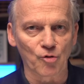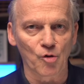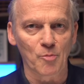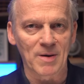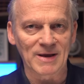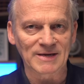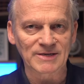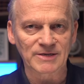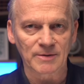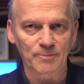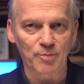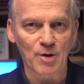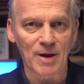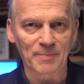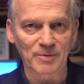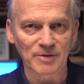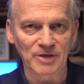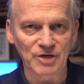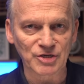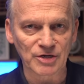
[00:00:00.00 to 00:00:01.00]
robust
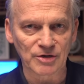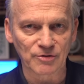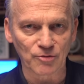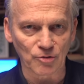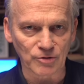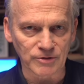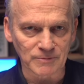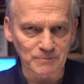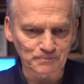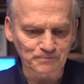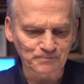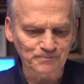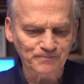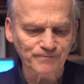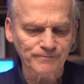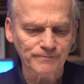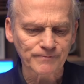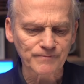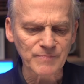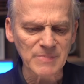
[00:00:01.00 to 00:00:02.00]
population growth
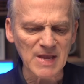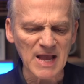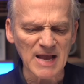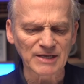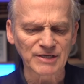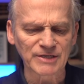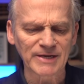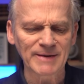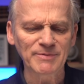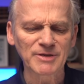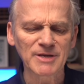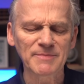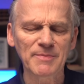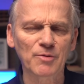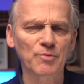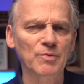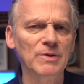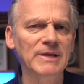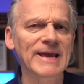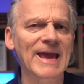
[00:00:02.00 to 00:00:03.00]
seems to
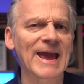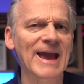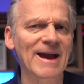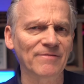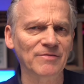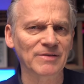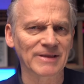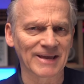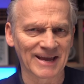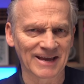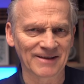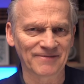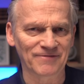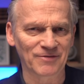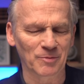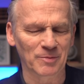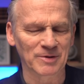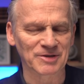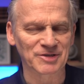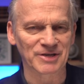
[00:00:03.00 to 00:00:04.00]
be really heavily
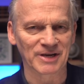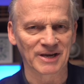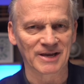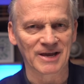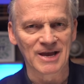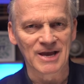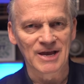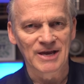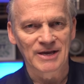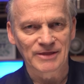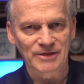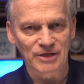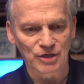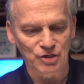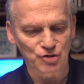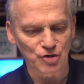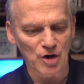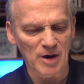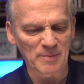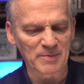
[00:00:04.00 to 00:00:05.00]
influencing the
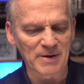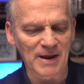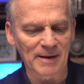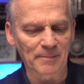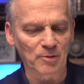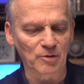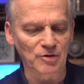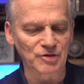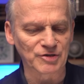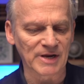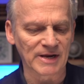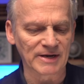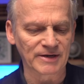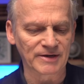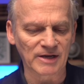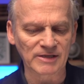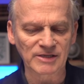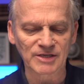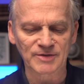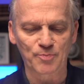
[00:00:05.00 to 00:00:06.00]
job numbers. And
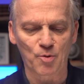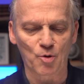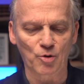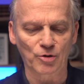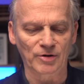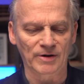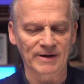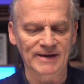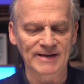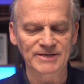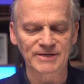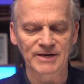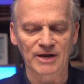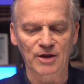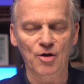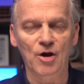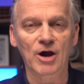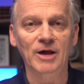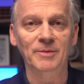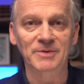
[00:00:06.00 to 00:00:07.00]
Doug Porter, he's an
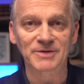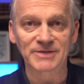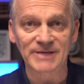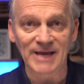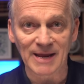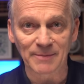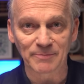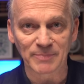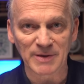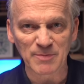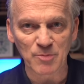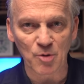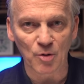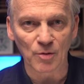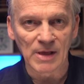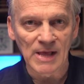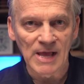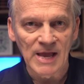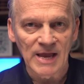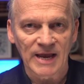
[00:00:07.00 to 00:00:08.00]
economist at
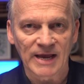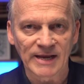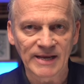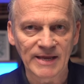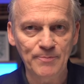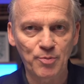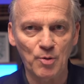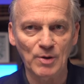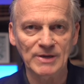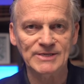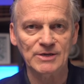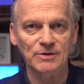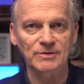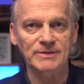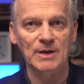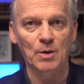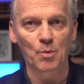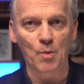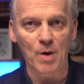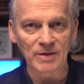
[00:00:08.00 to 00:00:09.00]
BMO, and he points out
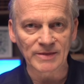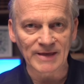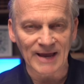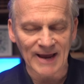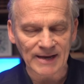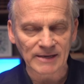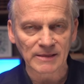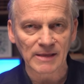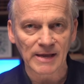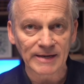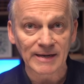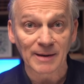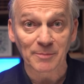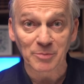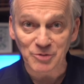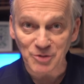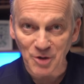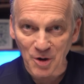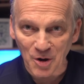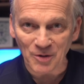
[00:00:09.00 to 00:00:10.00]
that while the headline
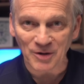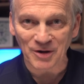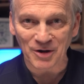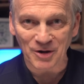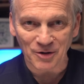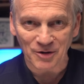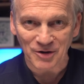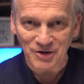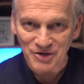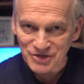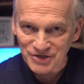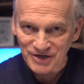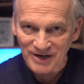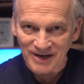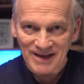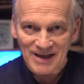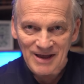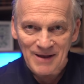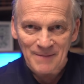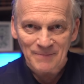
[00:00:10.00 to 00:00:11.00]
numbers are encouraging,